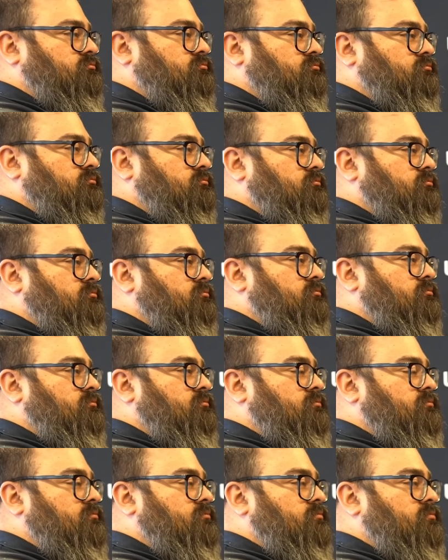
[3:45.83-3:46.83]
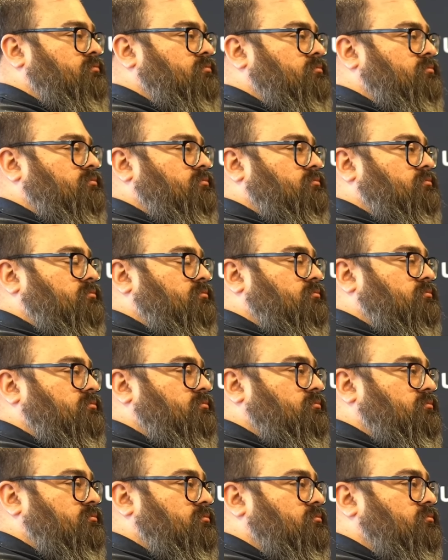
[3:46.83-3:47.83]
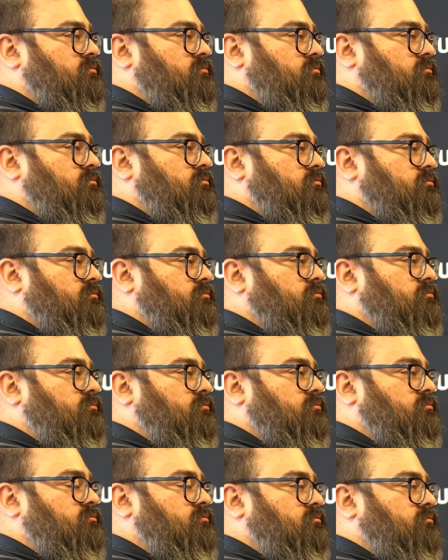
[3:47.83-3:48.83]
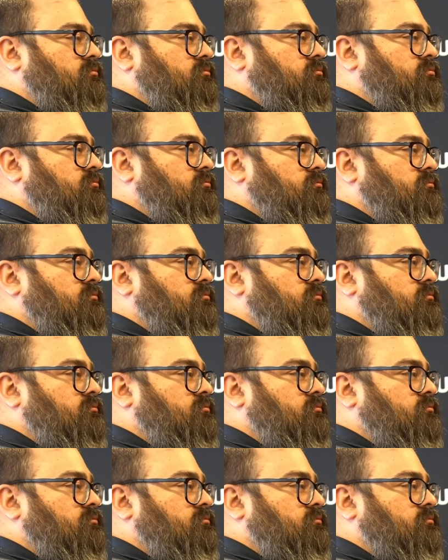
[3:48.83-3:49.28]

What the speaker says: The person shown says nothing.